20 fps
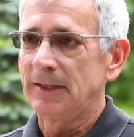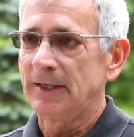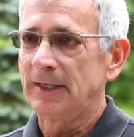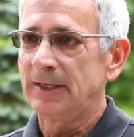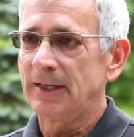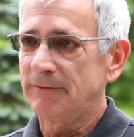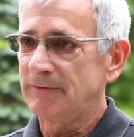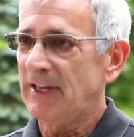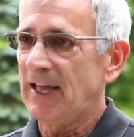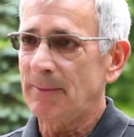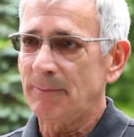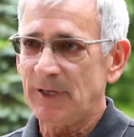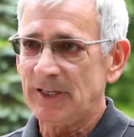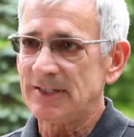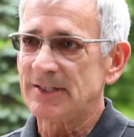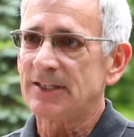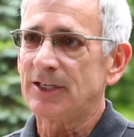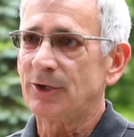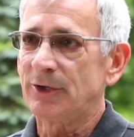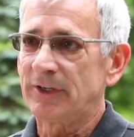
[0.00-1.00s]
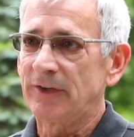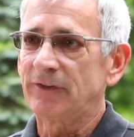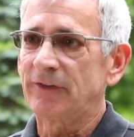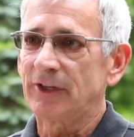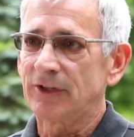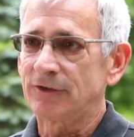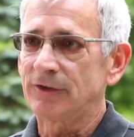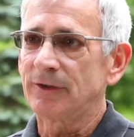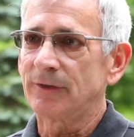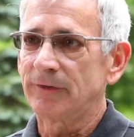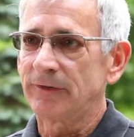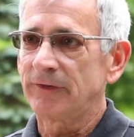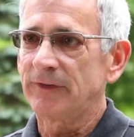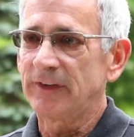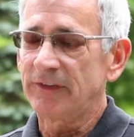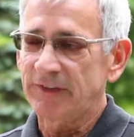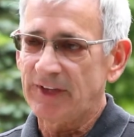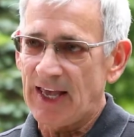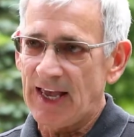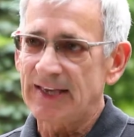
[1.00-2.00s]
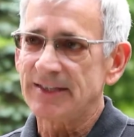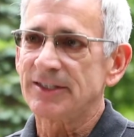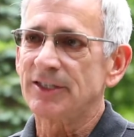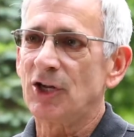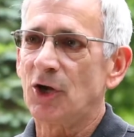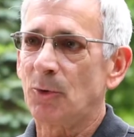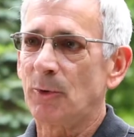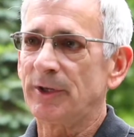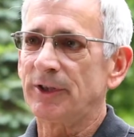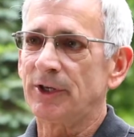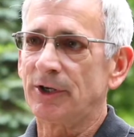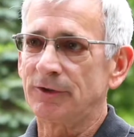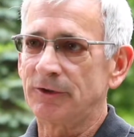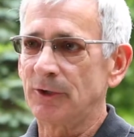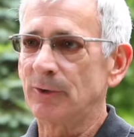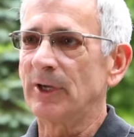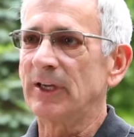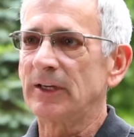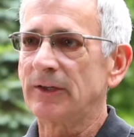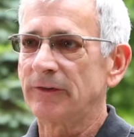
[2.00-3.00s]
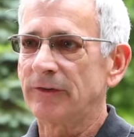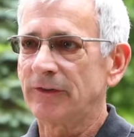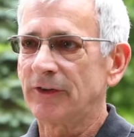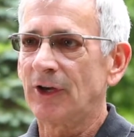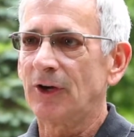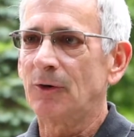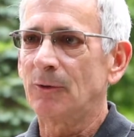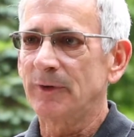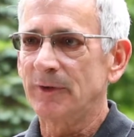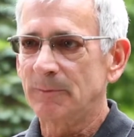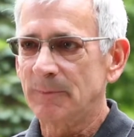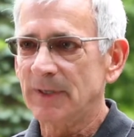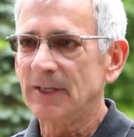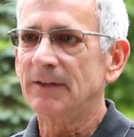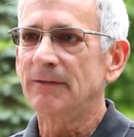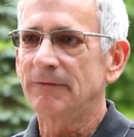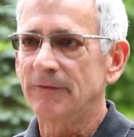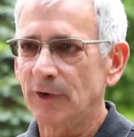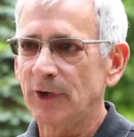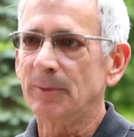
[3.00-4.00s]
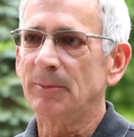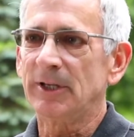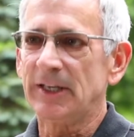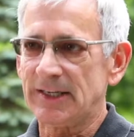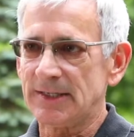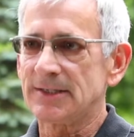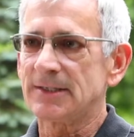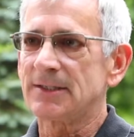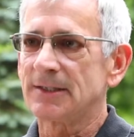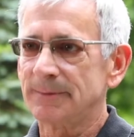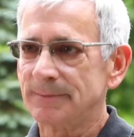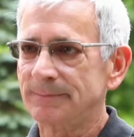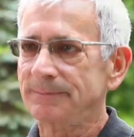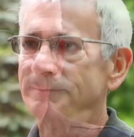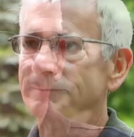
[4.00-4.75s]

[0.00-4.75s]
They have not been serious issues. These guys know what they're doing, so we've been very pleased.